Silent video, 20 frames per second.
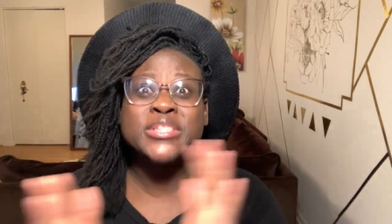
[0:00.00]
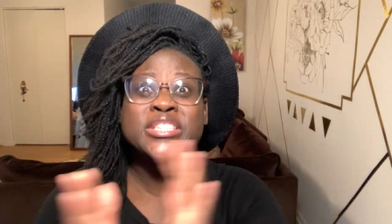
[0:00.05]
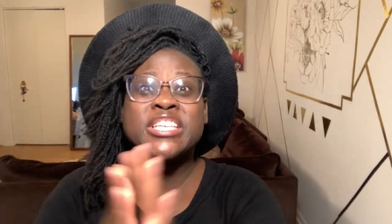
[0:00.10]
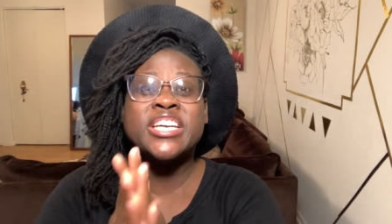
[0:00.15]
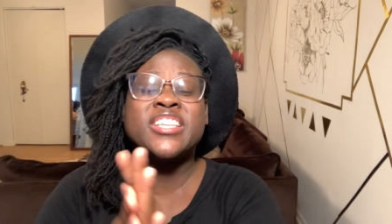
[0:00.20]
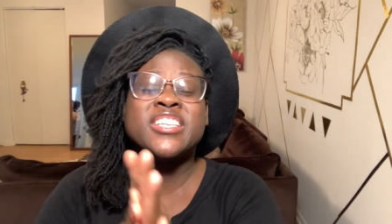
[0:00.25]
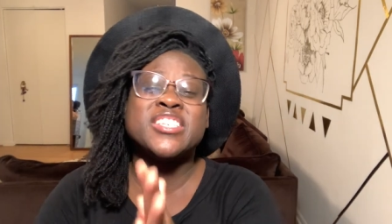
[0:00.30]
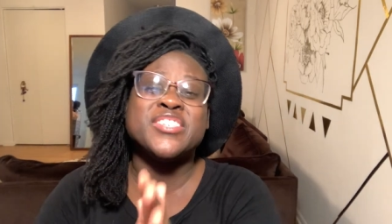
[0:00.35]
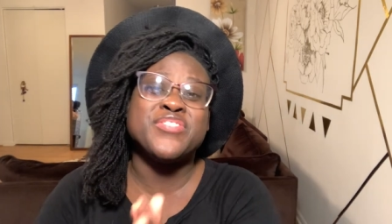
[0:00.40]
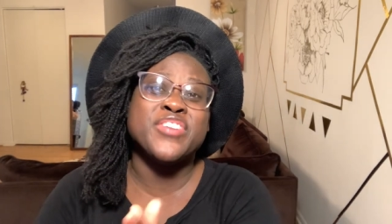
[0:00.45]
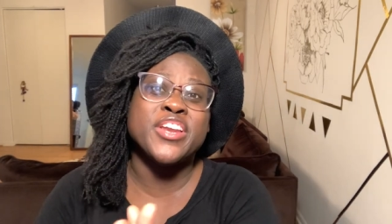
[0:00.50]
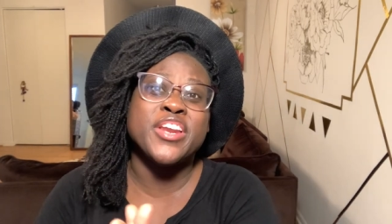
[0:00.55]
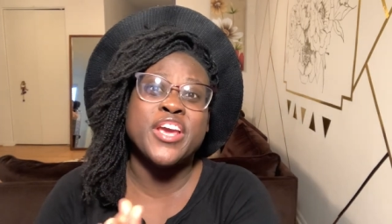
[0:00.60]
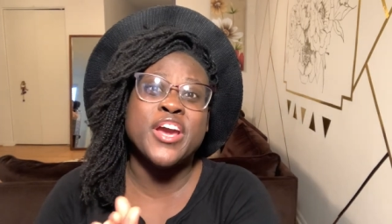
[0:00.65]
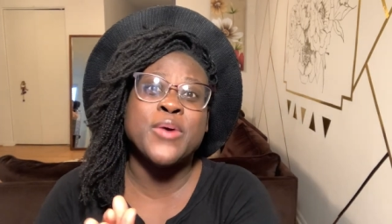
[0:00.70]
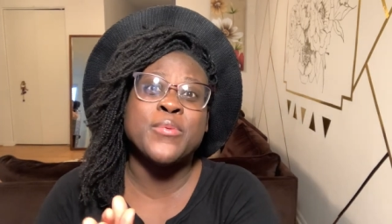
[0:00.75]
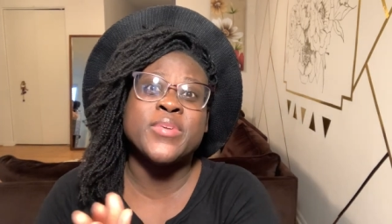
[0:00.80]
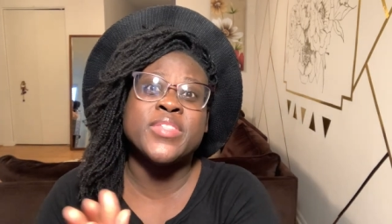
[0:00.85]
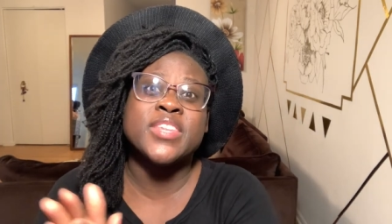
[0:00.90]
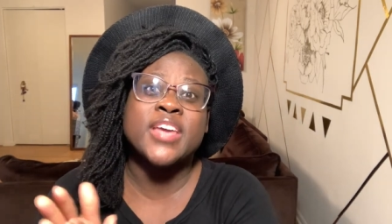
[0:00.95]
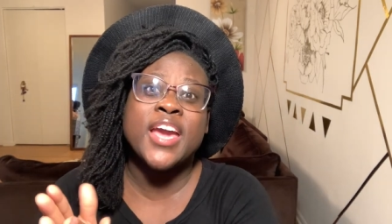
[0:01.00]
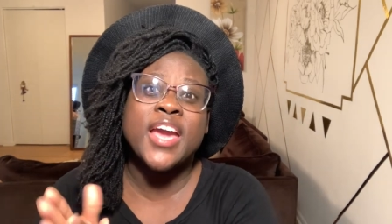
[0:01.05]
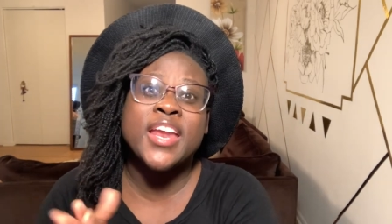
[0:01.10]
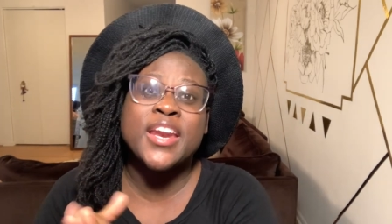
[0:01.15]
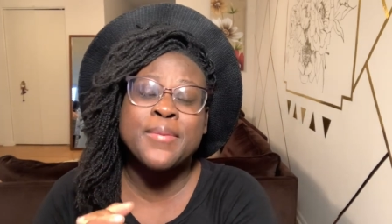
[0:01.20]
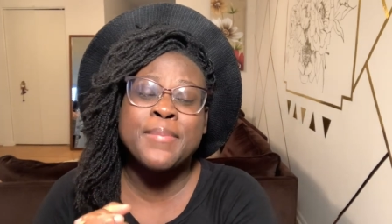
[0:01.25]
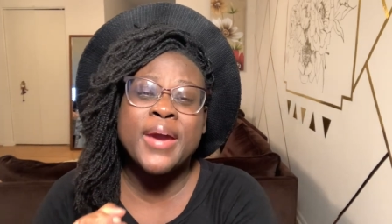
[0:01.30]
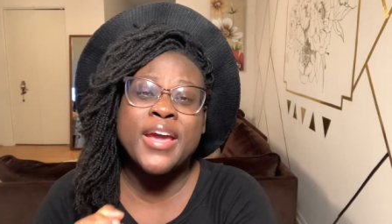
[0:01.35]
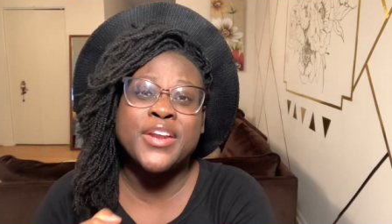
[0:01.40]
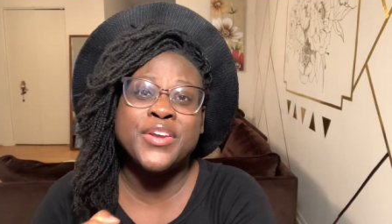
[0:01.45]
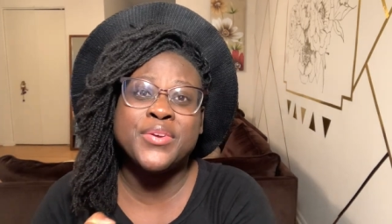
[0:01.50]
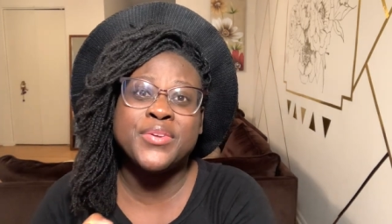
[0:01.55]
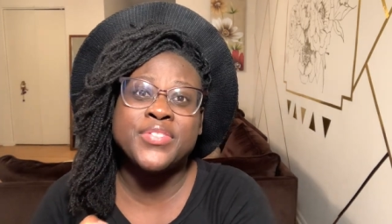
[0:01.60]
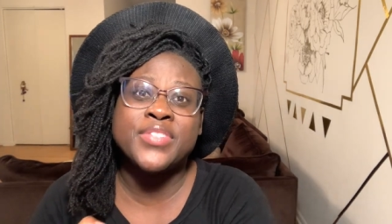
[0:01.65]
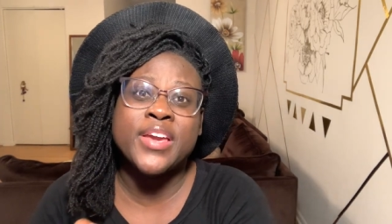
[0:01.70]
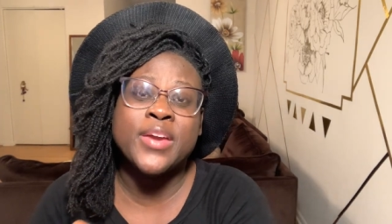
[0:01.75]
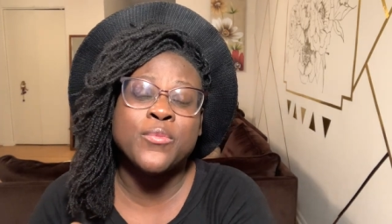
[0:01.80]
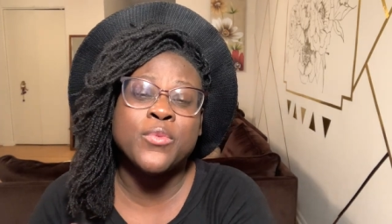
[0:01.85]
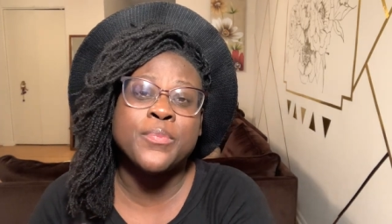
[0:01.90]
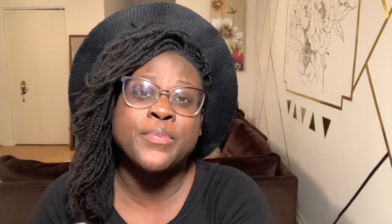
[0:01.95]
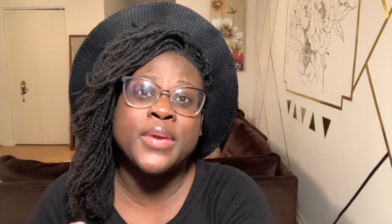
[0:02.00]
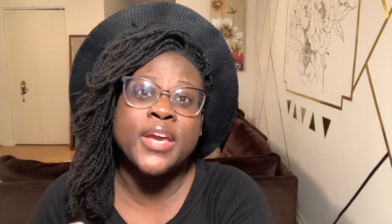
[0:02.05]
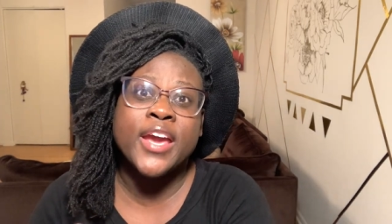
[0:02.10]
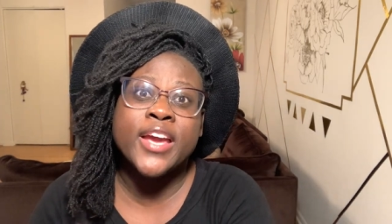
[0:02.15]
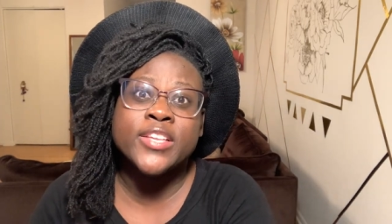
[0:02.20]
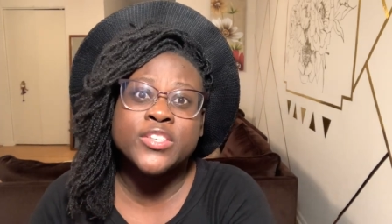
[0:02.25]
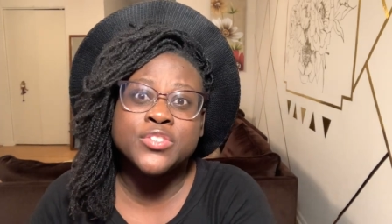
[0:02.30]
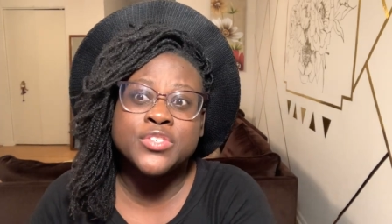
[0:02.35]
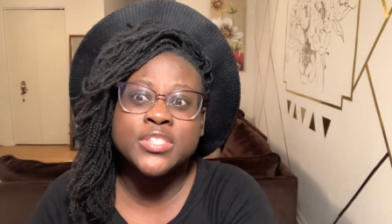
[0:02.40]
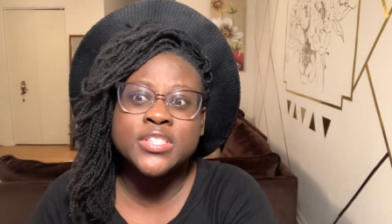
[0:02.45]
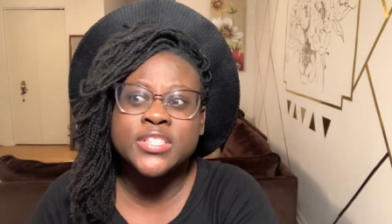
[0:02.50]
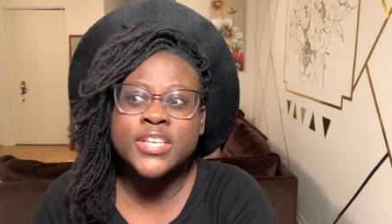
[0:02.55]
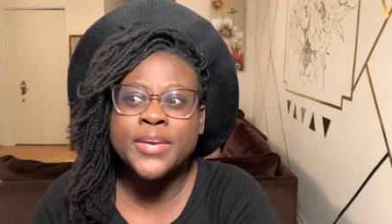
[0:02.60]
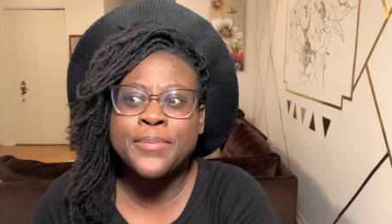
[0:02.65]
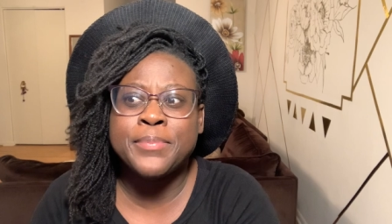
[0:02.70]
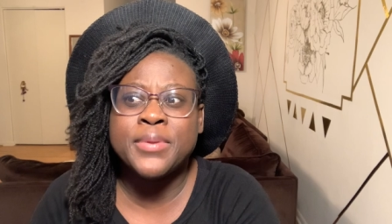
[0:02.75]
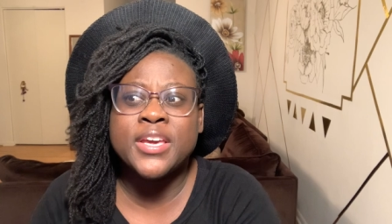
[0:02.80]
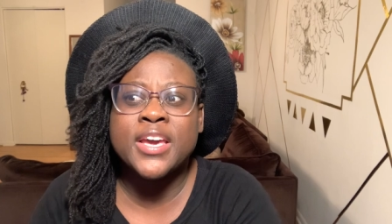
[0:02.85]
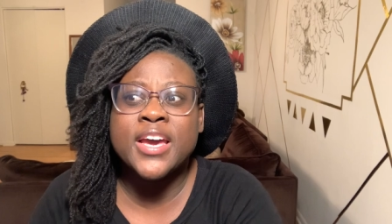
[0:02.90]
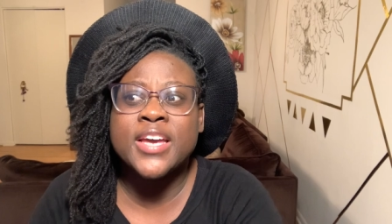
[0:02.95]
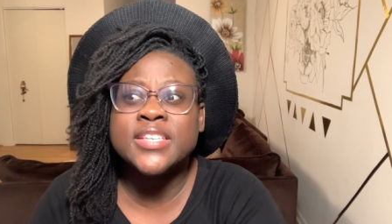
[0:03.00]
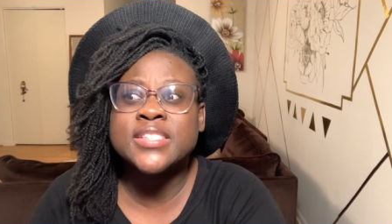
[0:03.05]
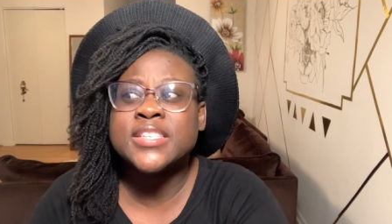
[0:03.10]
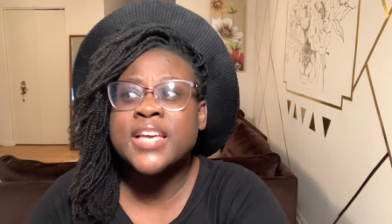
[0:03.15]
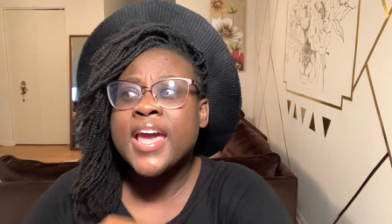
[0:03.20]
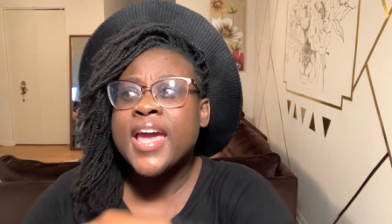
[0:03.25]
Share this video with anybody you think would be interested because